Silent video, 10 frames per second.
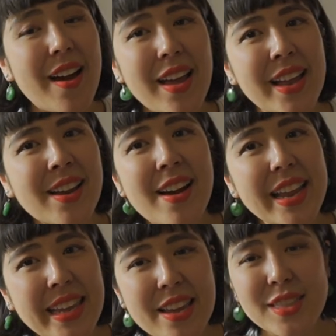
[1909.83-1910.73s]

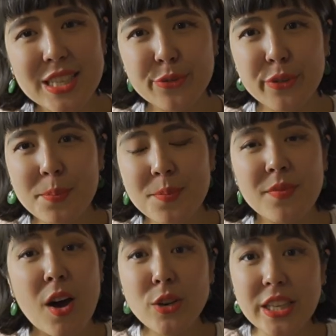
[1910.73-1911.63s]
I hear this from
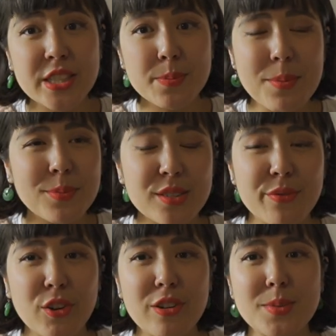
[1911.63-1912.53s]
audience members
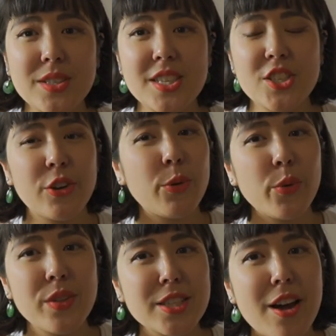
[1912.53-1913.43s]
of the Crimson Stitchery
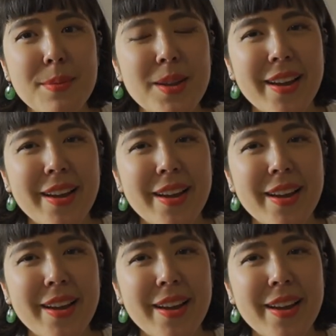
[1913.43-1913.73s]
all the time.